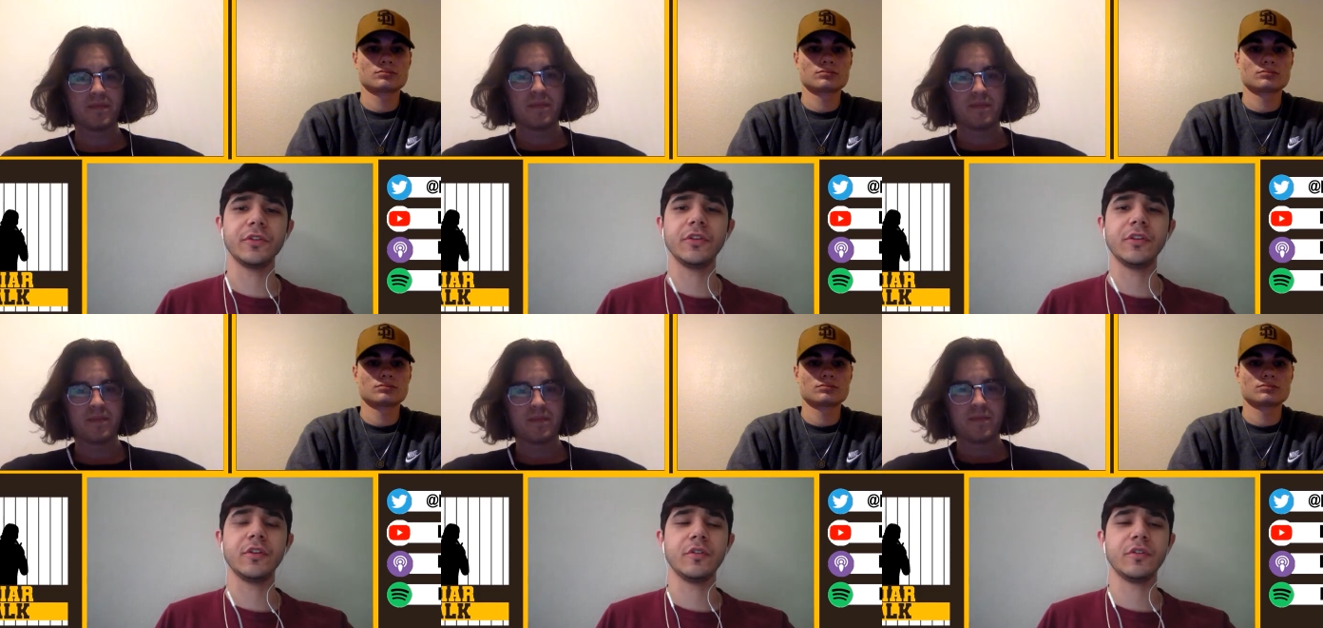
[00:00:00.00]
Speaker 1: You
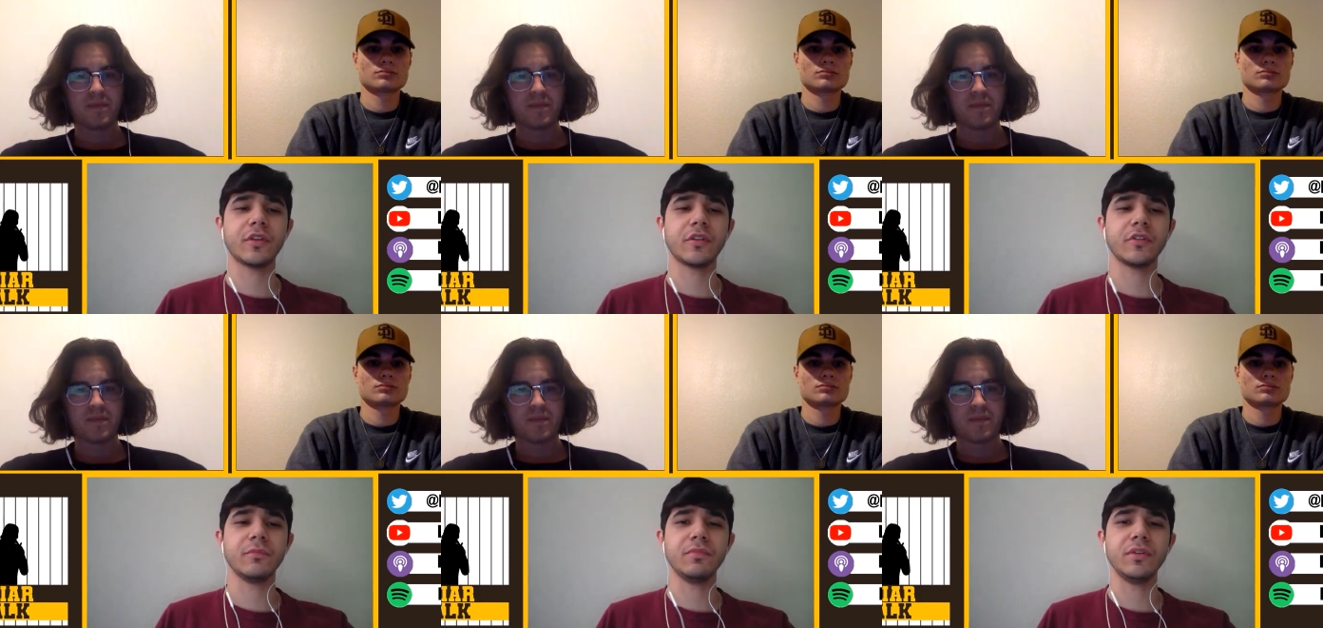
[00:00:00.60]
know, he's not going to
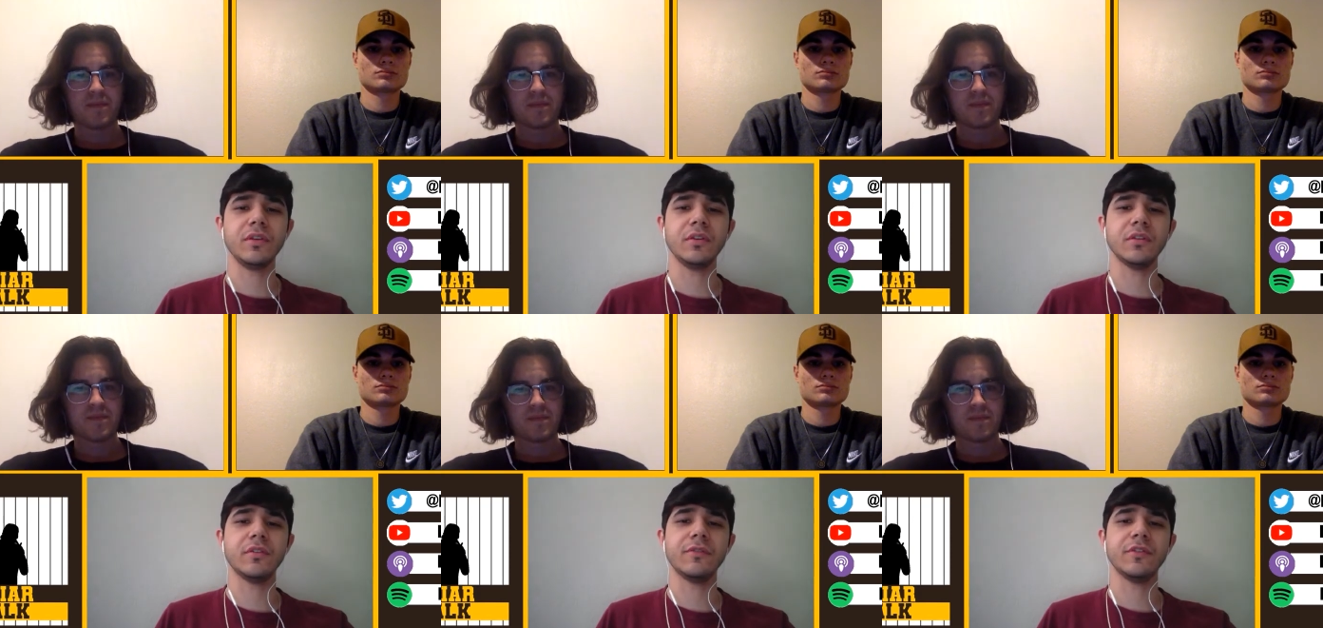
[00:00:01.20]
be a
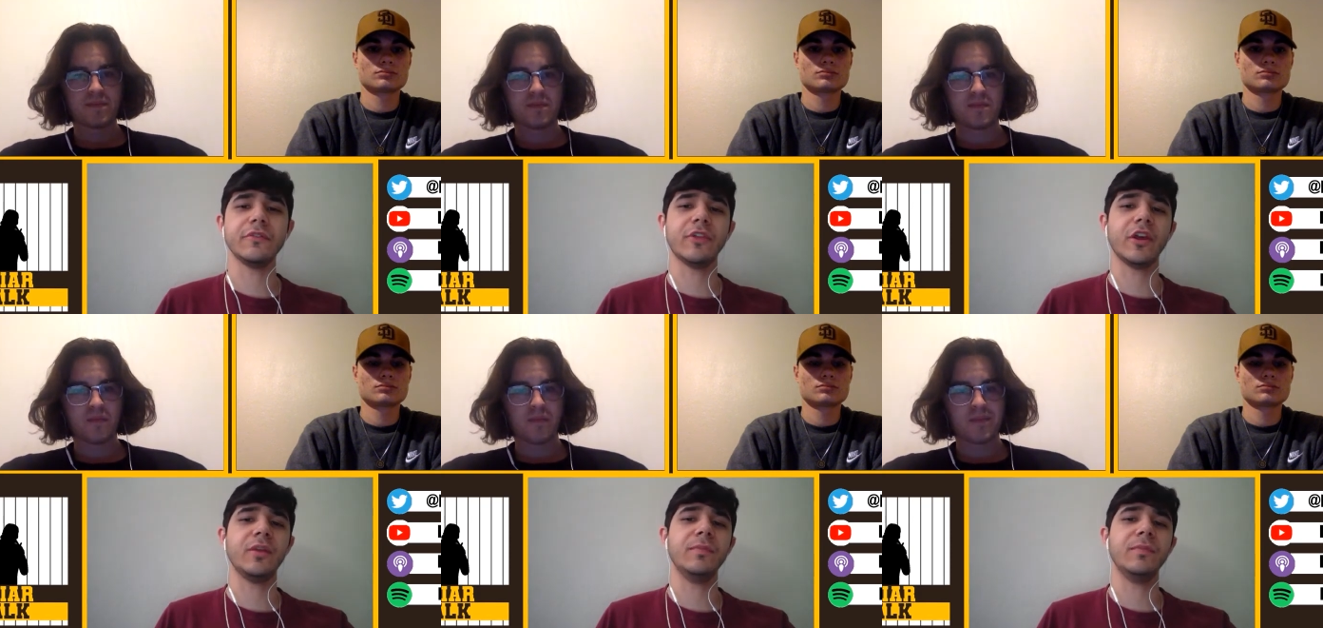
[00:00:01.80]
defensive
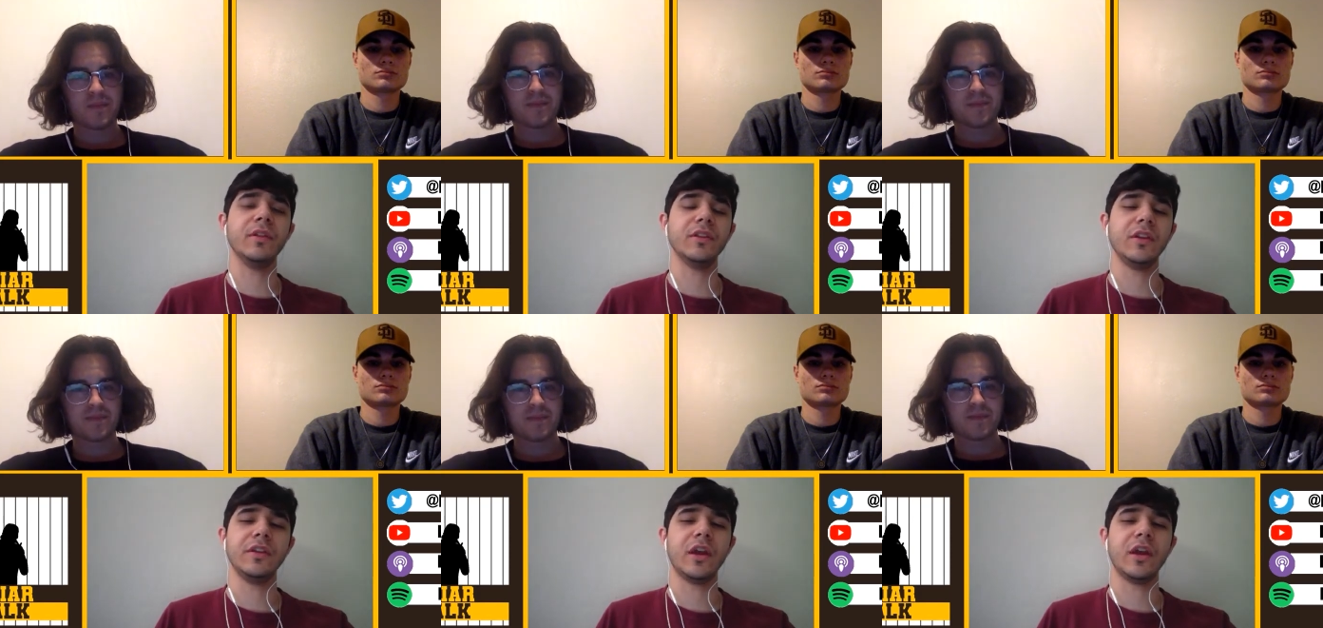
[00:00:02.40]
liability in
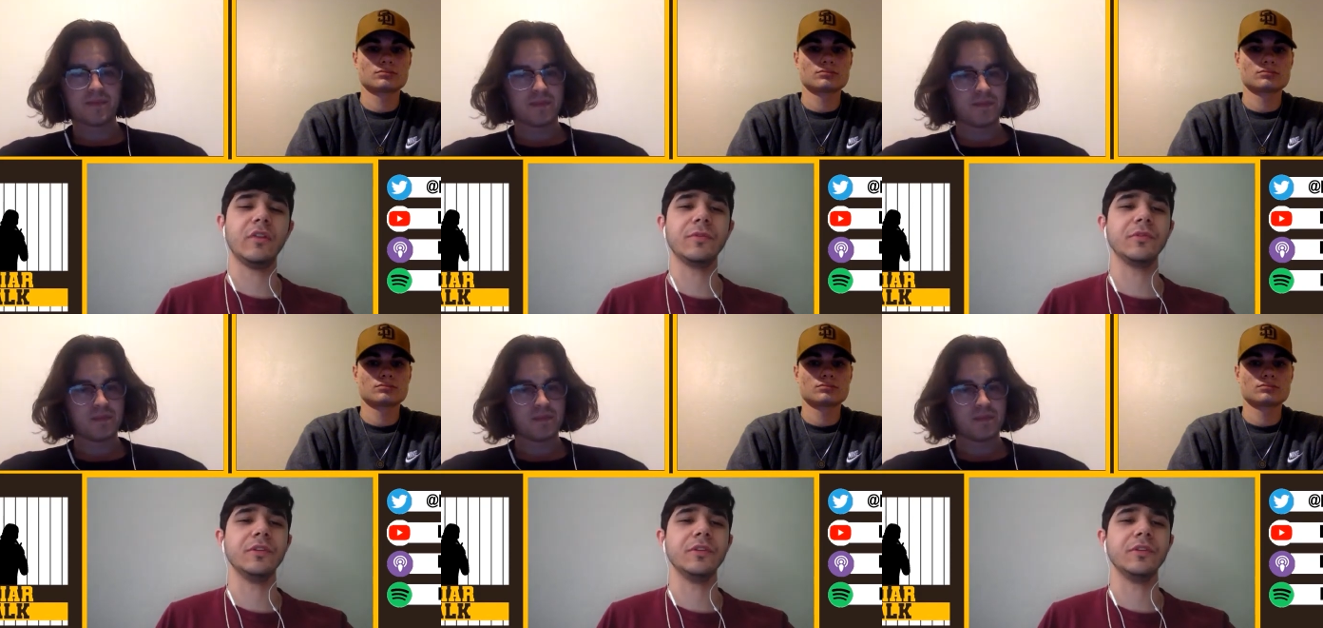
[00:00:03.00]
the outfield